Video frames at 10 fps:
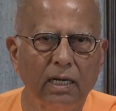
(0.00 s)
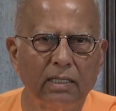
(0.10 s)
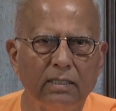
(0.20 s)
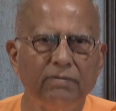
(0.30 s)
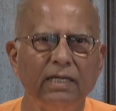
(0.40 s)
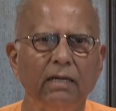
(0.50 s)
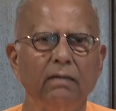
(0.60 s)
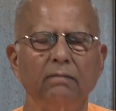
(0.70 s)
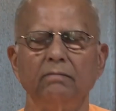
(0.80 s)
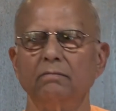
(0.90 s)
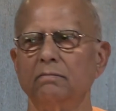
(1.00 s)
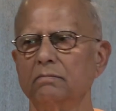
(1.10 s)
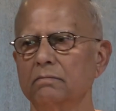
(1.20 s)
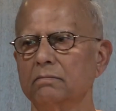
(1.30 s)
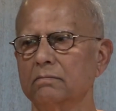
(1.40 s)
and evening,
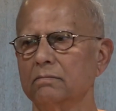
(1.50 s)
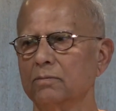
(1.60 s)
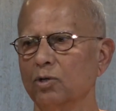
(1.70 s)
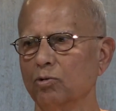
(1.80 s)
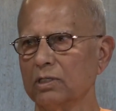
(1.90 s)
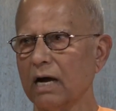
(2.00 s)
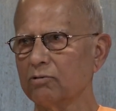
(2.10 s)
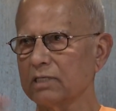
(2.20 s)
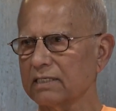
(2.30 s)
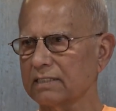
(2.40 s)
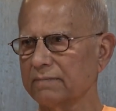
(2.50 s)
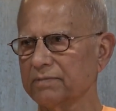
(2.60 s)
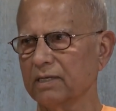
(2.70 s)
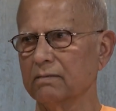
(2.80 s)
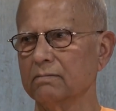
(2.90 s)
without exception.